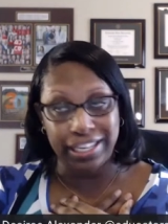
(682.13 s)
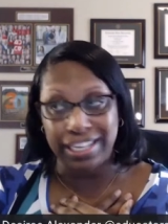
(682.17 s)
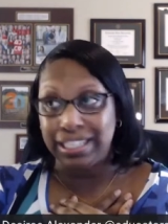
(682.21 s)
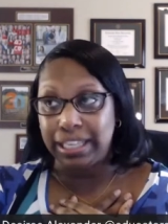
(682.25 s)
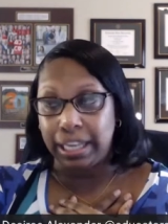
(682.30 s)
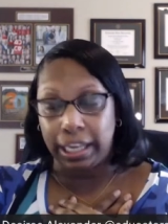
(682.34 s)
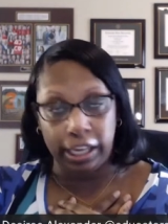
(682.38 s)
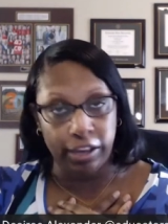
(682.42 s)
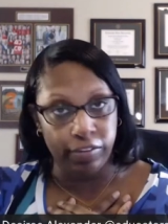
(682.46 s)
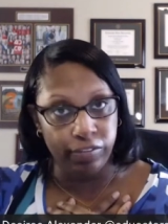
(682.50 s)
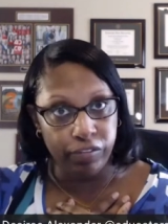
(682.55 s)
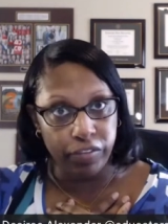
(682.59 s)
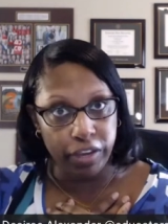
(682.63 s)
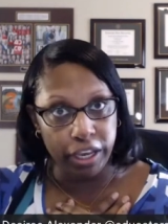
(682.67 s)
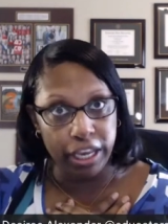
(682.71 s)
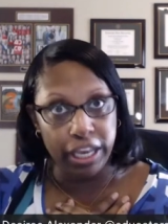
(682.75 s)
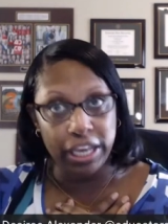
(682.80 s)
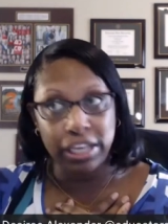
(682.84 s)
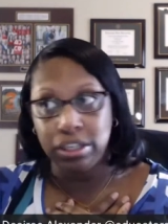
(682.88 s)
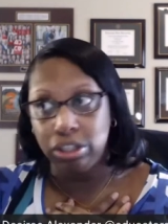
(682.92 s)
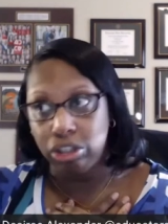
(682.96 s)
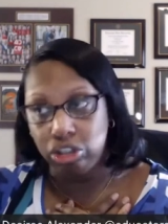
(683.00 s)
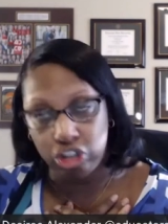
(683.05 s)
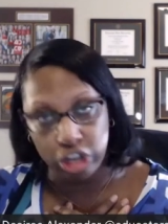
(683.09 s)
It's envy,
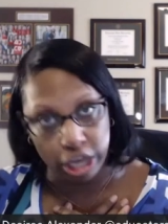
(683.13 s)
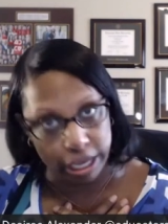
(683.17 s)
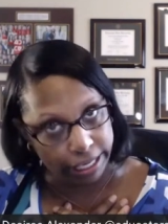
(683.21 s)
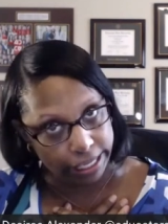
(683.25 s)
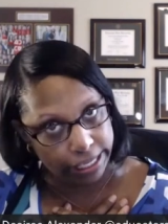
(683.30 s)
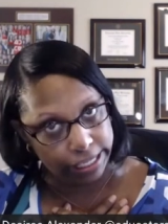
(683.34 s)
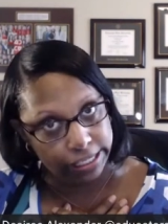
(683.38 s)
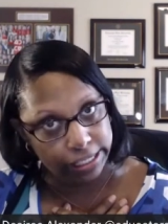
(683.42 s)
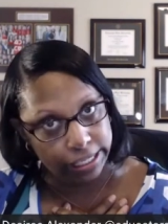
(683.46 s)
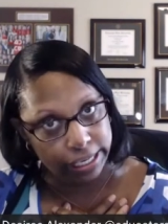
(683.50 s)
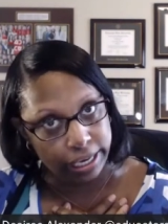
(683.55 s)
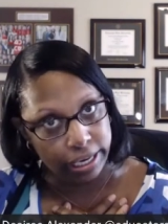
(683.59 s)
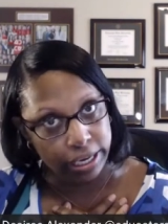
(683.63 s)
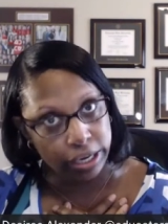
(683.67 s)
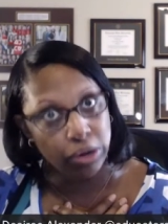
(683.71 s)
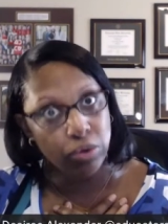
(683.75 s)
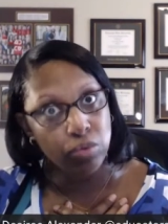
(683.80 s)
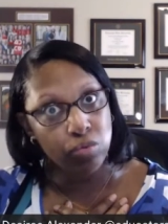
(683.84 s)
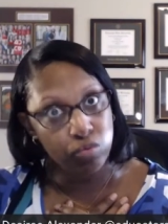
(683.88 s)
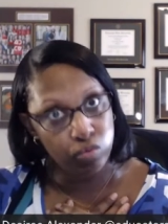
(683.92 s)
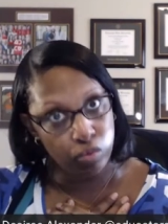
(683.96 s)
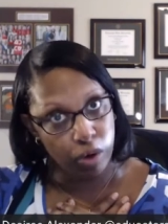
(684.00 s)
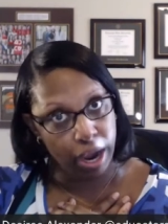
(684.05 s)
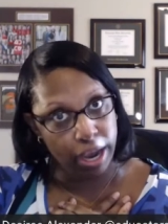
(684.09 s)
it's jealousy,
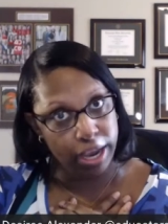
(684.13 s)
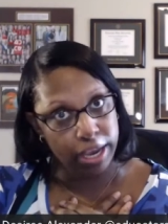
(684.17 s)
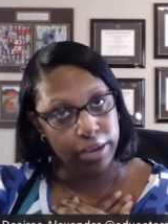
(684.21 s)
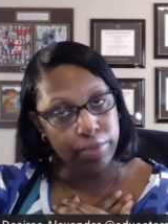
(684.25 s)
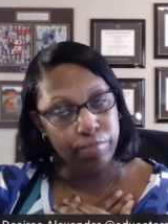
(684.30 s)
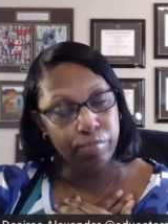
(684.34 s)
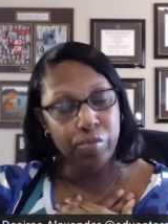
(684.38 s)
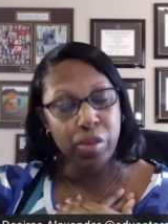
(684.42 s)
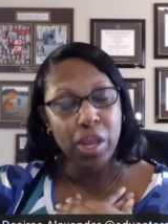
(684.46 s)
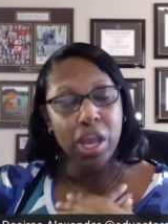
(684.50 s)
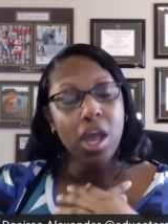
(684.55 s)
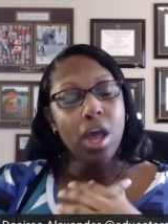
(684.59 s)
right?